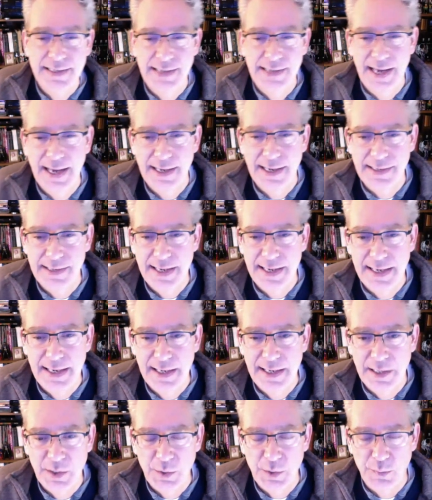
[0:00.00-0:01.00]
as they get
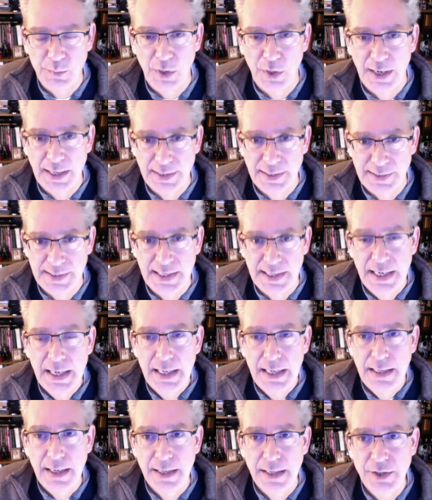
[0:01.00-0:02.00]
expressed,
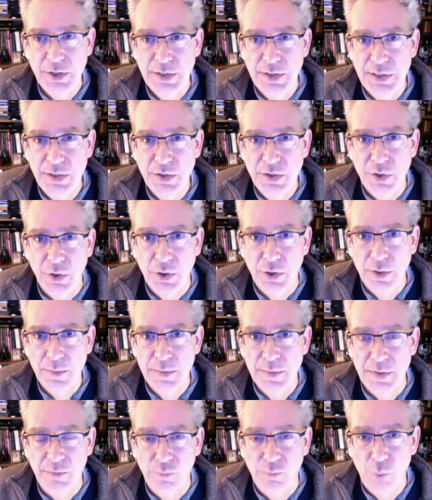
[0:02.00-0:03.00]
not just in
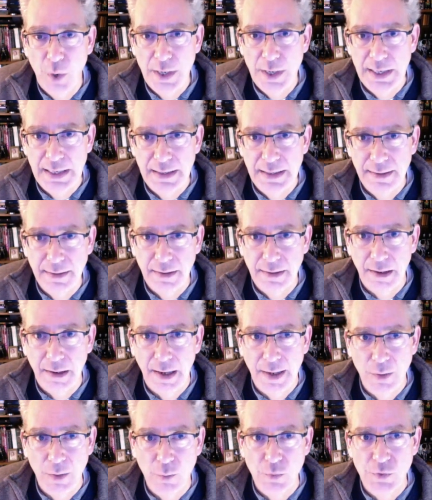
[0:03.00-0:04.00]
terms of what he
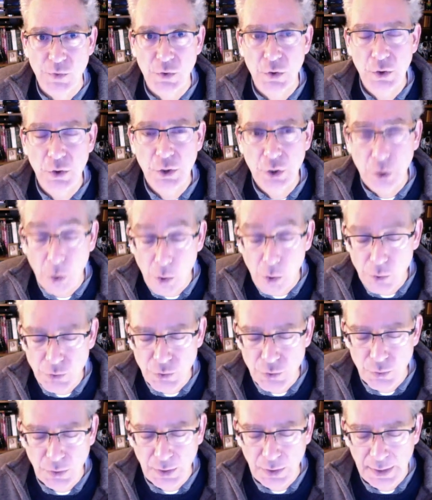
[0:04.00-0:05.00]
thought was good
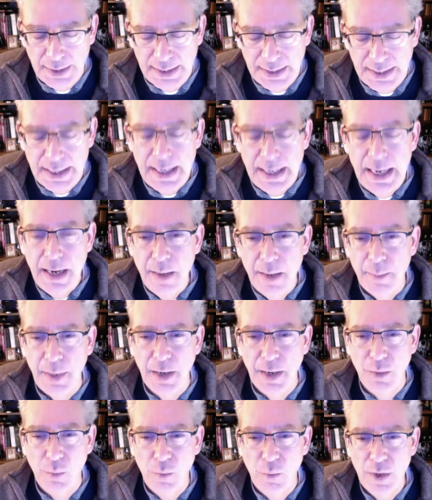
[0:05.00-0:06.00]
culturally,
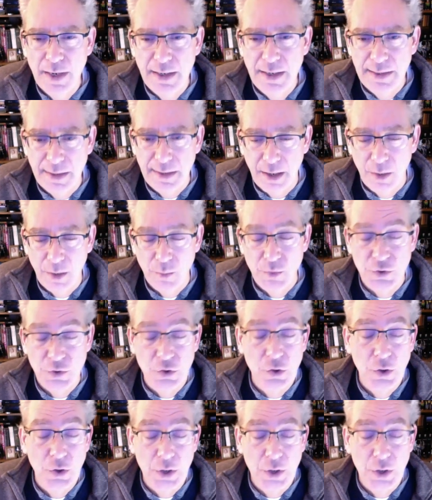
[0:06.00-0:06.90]
but what he thought was good